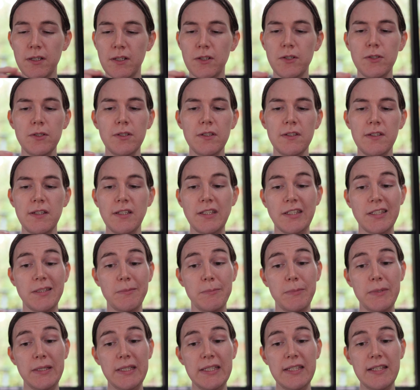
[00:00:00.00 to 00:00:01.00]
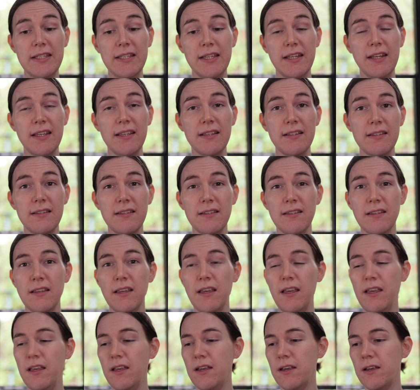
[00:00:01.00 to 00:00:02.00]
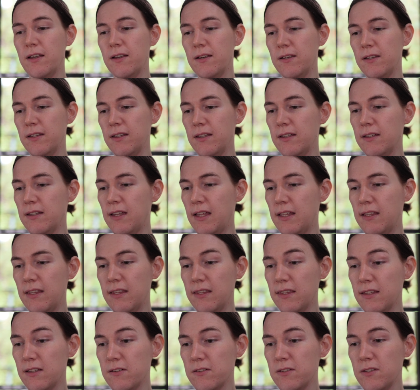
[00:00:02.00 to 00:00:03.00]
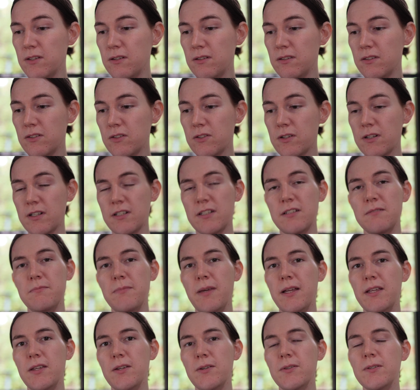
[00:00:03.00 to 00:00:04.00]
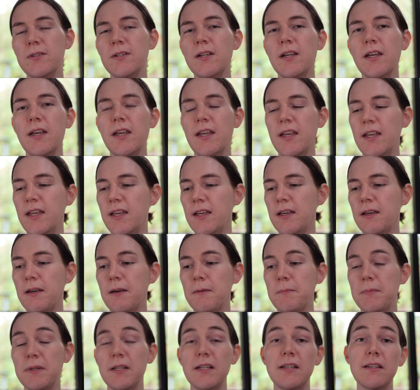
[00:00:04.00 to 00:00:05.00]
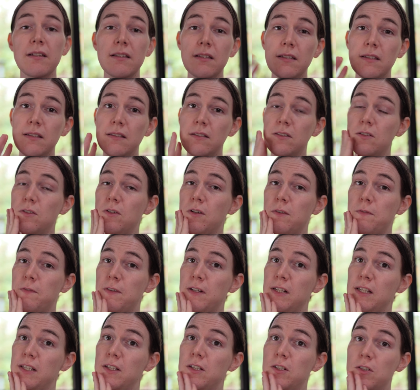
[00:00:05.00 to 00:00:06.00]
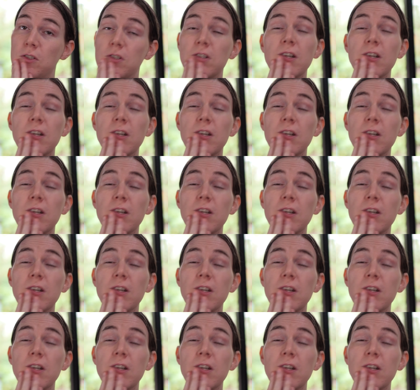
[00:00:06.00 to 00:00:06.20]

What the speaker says: Couldn't see any speed settings, and there's no instruction manual. But it does do a fairly good